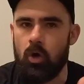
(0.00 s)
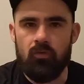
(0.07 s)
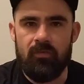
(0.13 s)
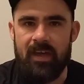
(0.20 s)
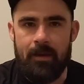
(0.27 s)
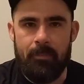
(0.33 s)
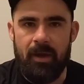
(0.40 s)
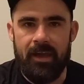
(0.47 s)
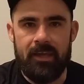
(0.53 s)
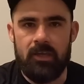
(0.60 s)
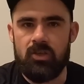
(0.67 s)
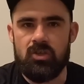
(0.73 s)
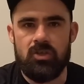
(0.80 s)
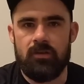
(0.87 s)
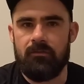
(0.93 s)
on that
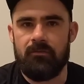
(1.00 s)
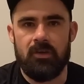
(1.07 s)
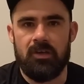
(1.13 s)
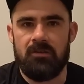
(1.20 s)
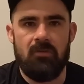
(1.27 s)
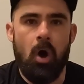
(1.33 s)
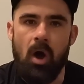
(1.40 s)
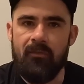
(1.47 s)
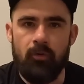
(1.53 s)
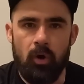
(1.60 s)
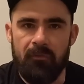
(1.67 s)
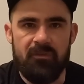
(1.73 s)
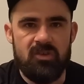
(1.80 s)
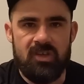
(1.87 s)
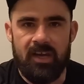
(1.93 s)
page that I've
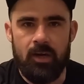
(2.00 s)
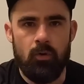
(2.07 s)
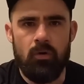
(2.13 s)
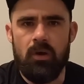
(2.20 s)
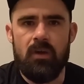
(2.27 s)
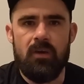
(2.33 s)
got for sale.